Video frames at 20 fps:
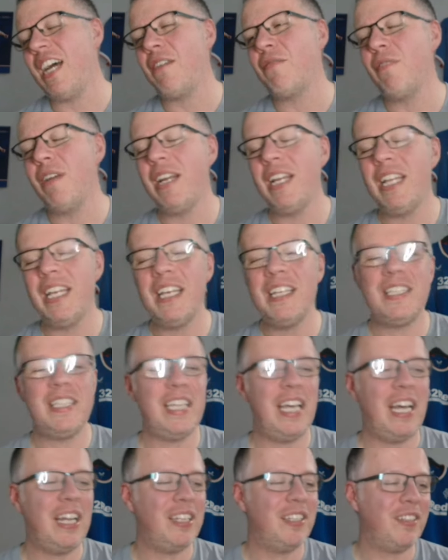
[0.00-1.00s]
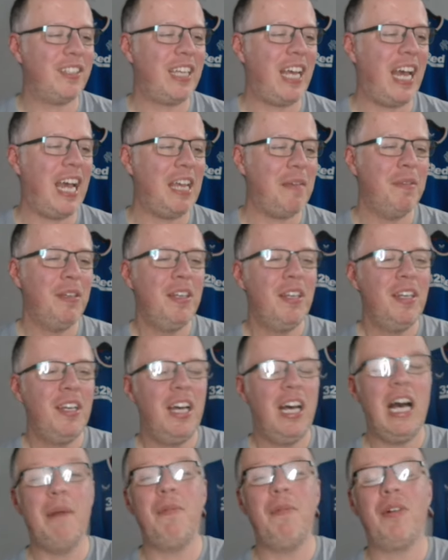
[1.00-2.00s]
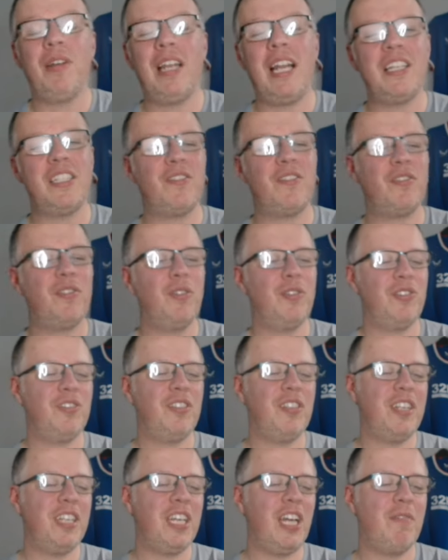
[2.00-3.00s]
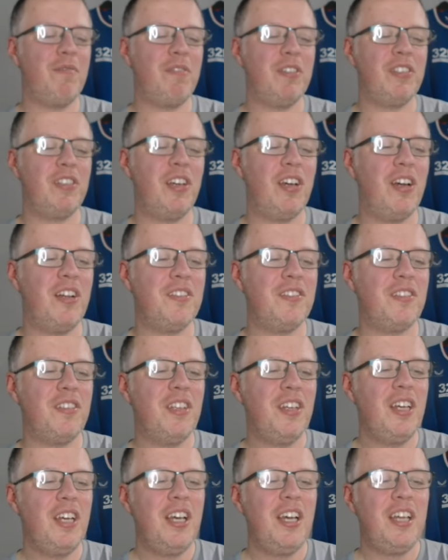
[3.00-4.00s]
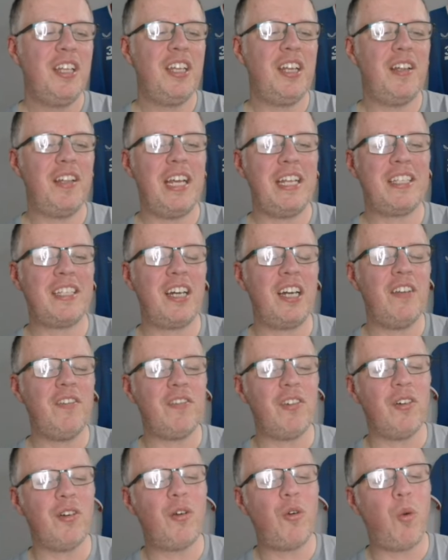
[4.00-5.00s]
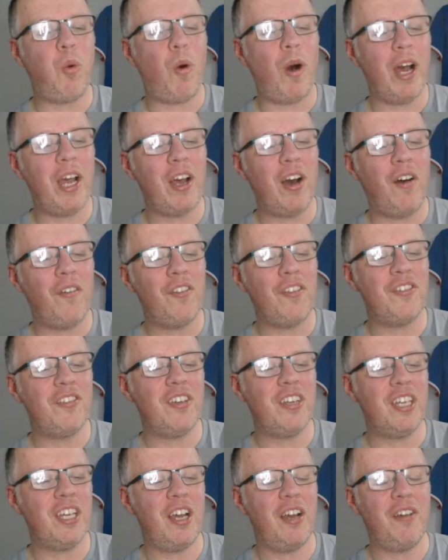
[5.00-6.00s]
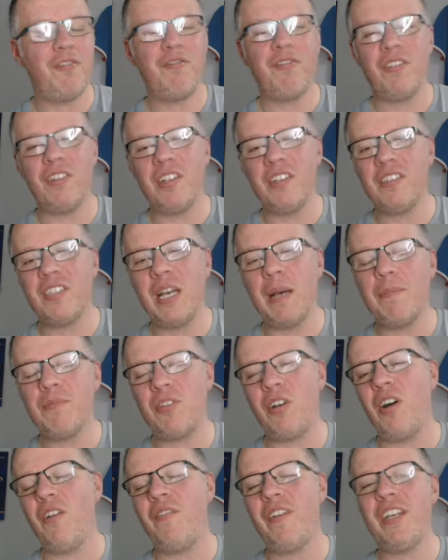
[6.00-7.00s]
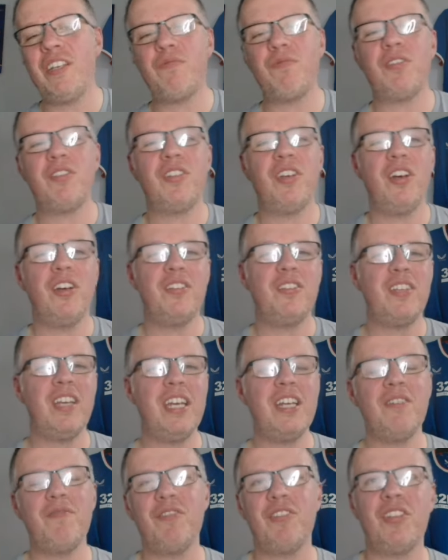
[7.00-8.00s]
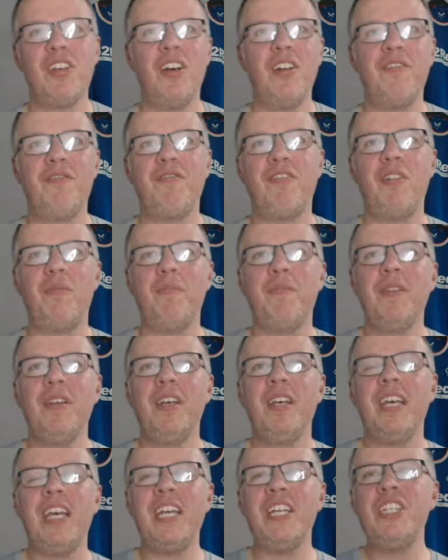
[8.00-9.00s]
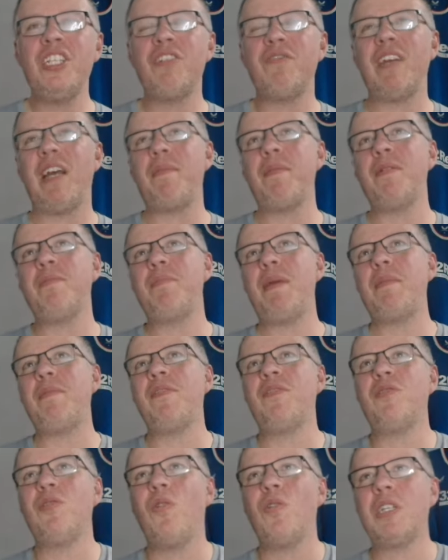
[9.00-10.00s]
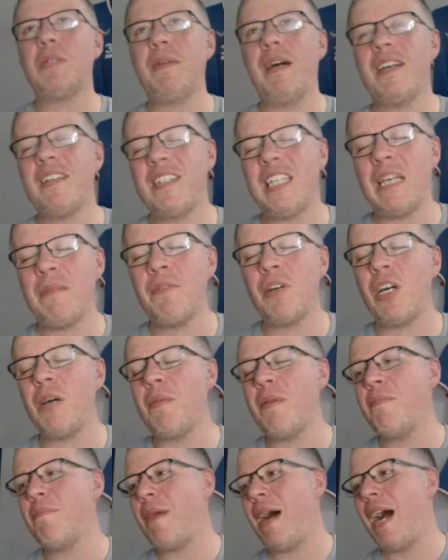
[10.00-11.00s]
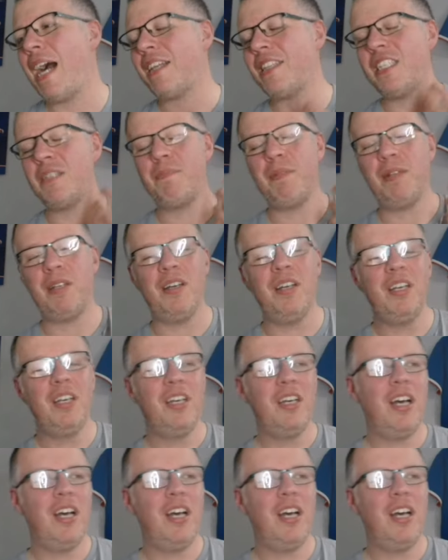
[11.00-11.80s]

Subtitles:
that really is the end of the game, unless, of course, Danilo returns. And, you know, it's kind of gone quiet on the Danilo front in terms of his return from injury. I mean, people have talked about Seymour coming back. There's been